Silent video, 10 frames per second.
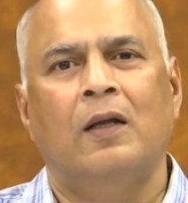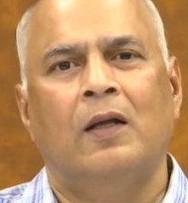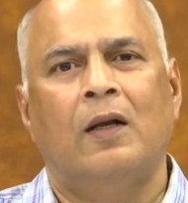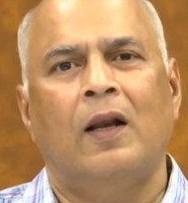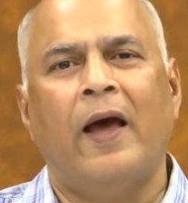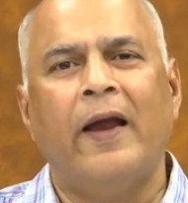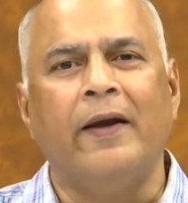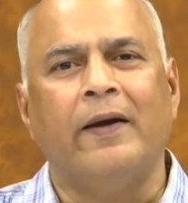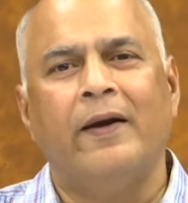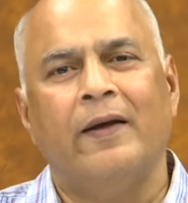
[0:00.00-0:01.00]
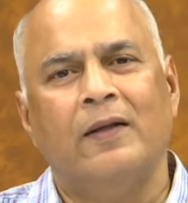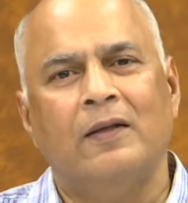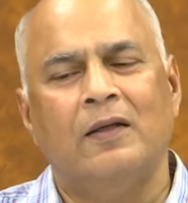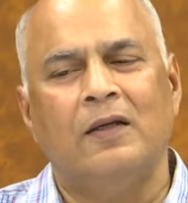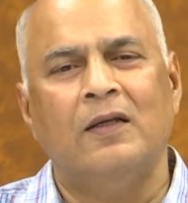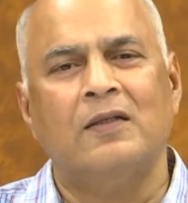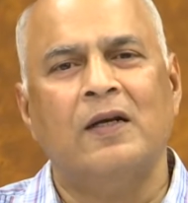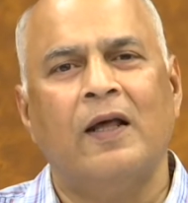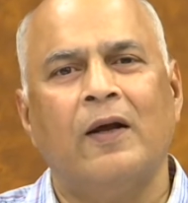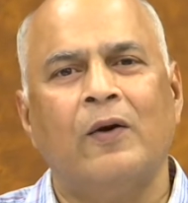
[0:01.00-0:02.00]
light is an
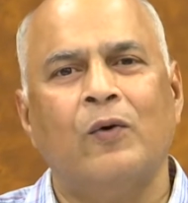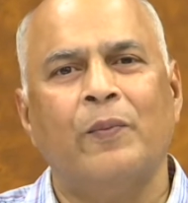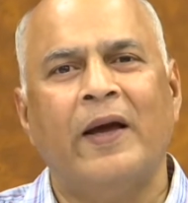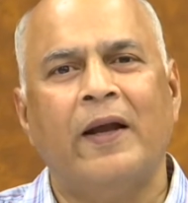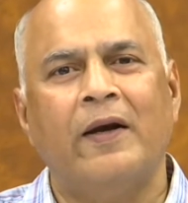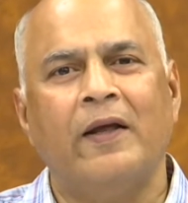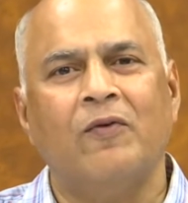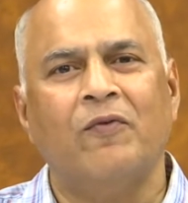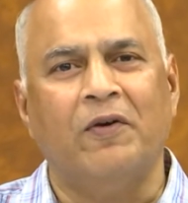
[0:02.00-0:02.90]
electromagnetic wave.